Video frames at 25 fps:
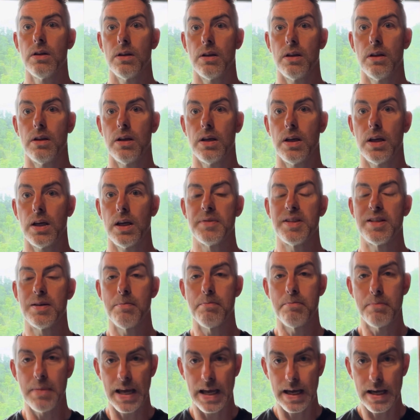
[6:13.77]
the
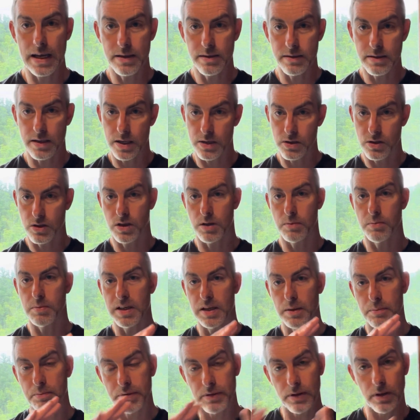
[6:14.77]
demands that should
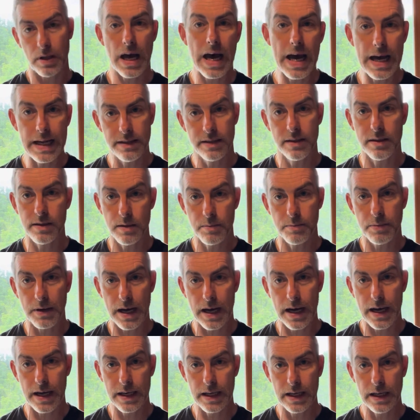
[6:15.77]
be applied to the
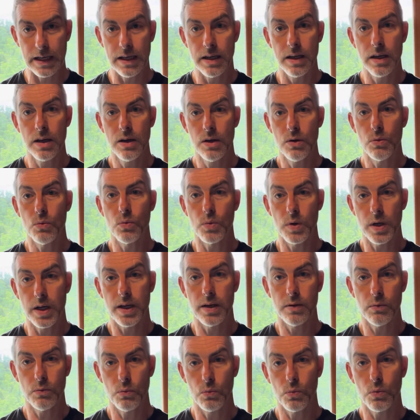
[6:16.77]
body
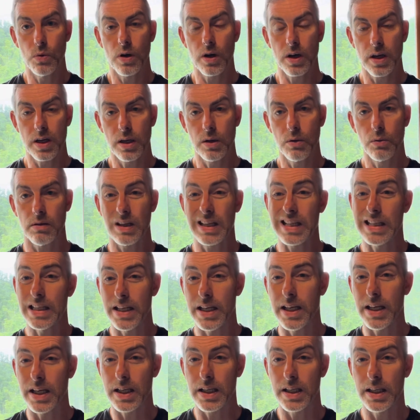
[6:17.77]
when working
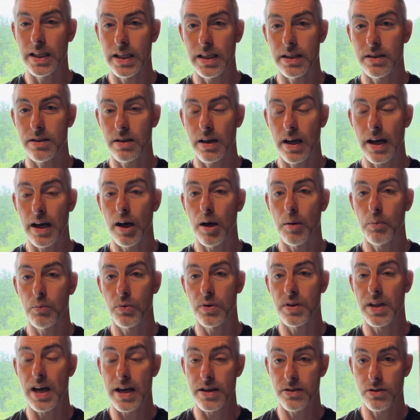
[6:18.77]
clinically to help
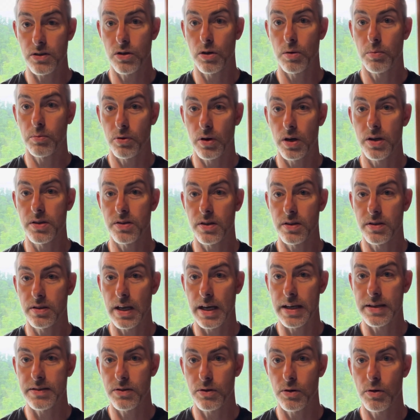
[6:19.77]
with osteoporosis,
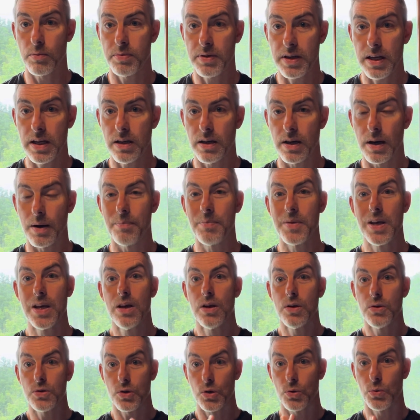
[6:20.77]
osteopenia.
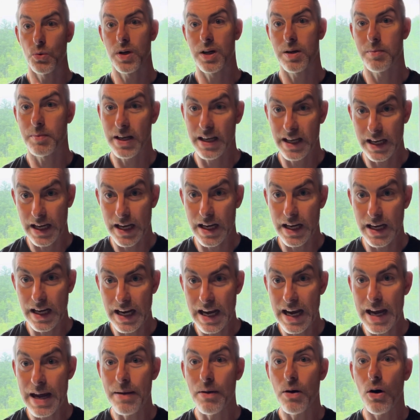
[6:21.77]
So what am I getting
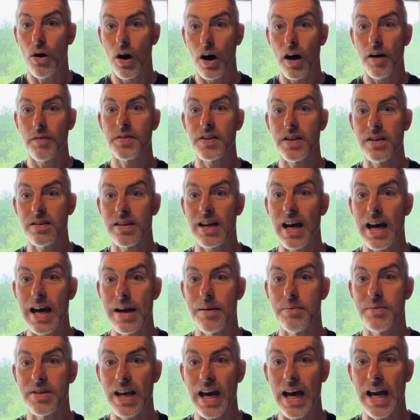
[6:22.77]
at?
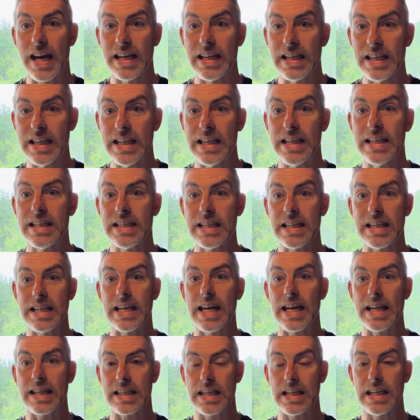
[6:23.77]
Oftentimes I need to
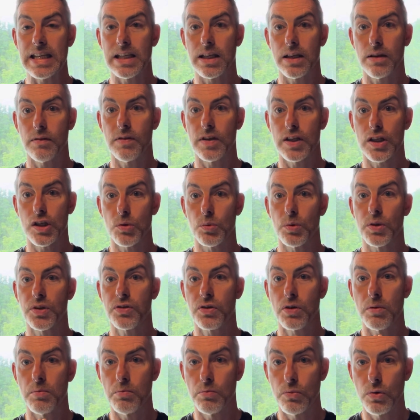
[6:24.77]
get the individual
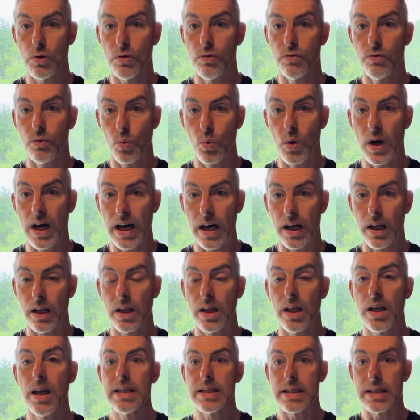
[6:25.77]
to move
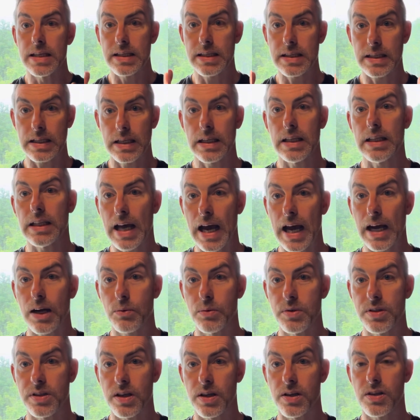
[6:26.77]
well, the skill
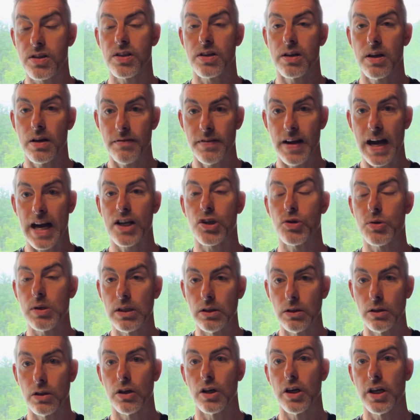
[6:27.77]
acquisition of actually
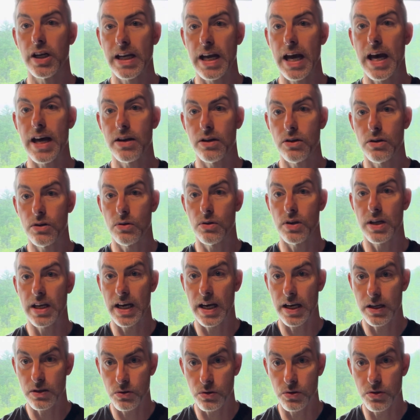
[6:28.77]
learning how to do the
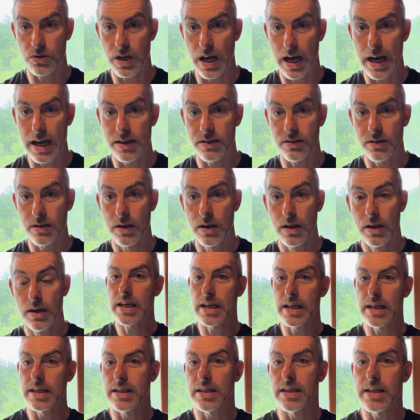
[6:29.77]
exercise.
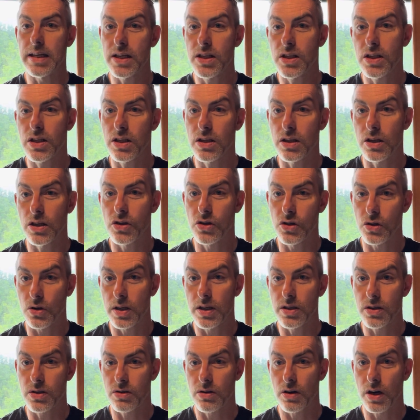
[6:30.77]
Condition the
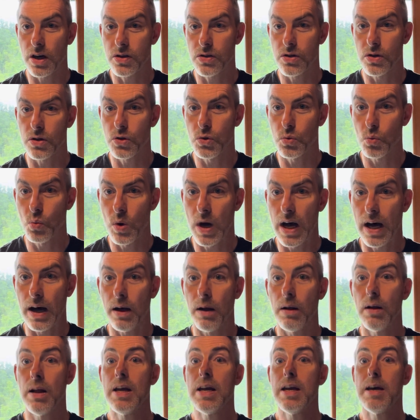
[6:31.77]
joint structures
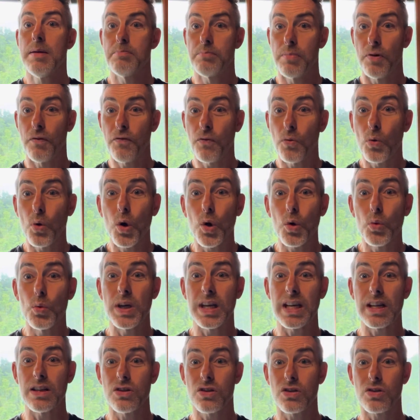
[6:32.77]
well before we
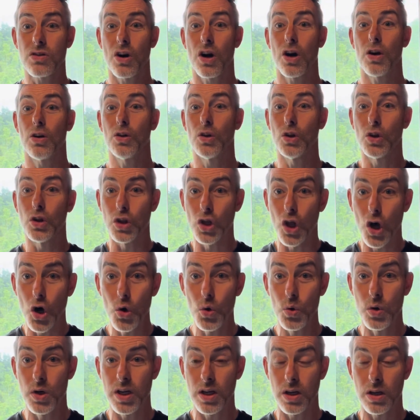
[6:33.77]
can start
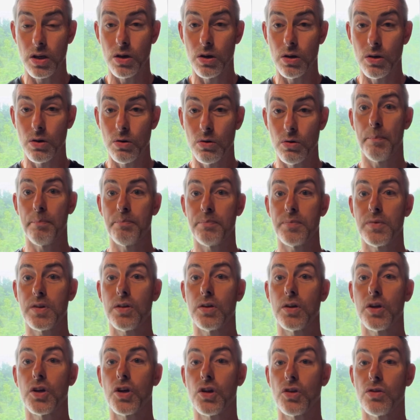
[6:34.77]
loading you
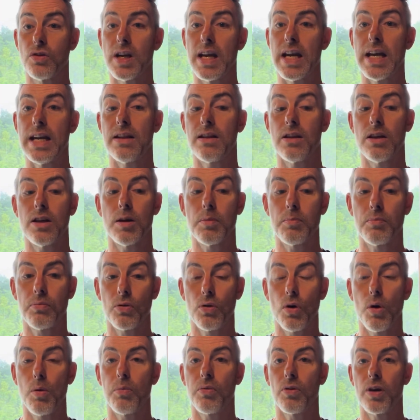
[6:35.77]
to create the
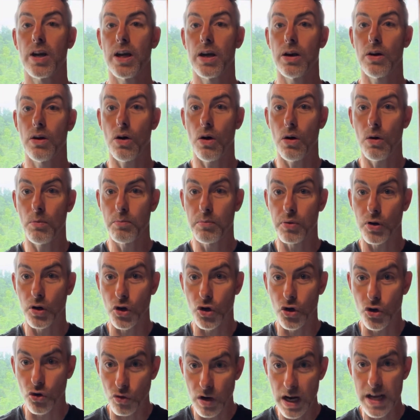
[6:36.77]
appropriate
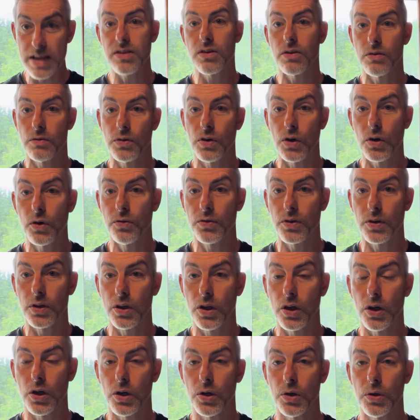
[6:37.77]
progressive
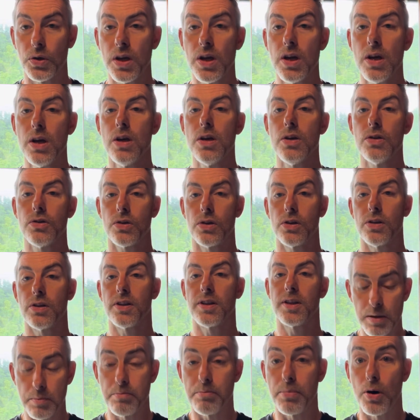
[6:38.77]
overload so
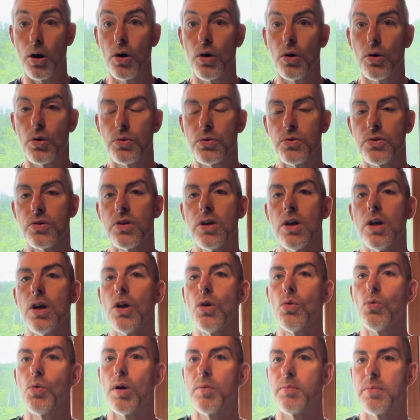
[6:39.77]
that the bones
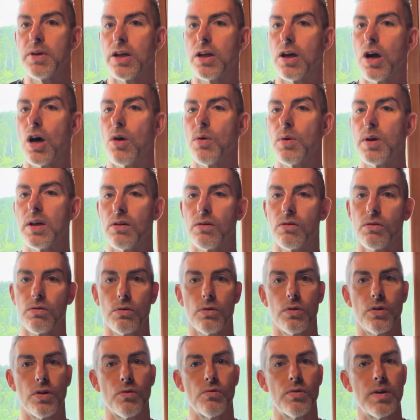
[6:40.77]
will be going
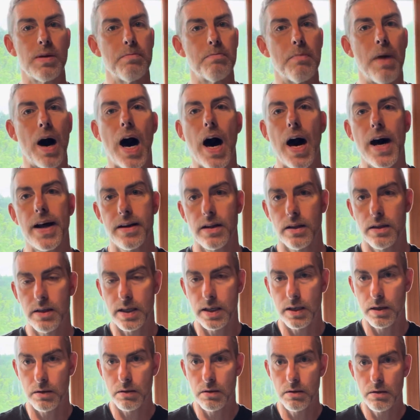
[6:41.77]
through the
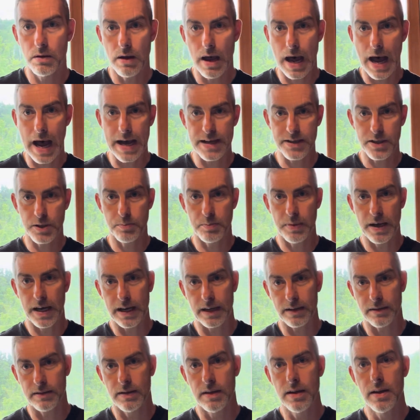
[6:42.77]
remodeling
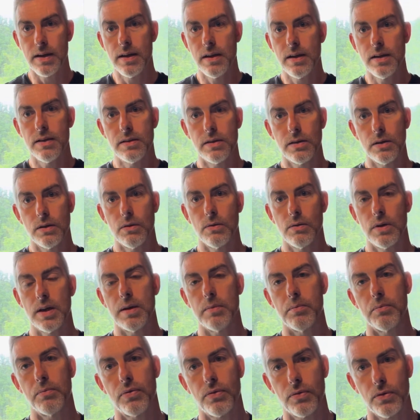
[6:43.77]
aspect to
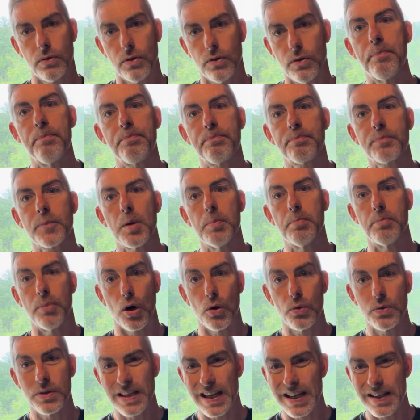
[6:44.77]
improve
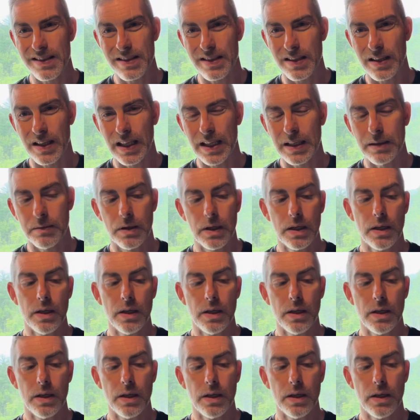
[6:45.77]
bone density.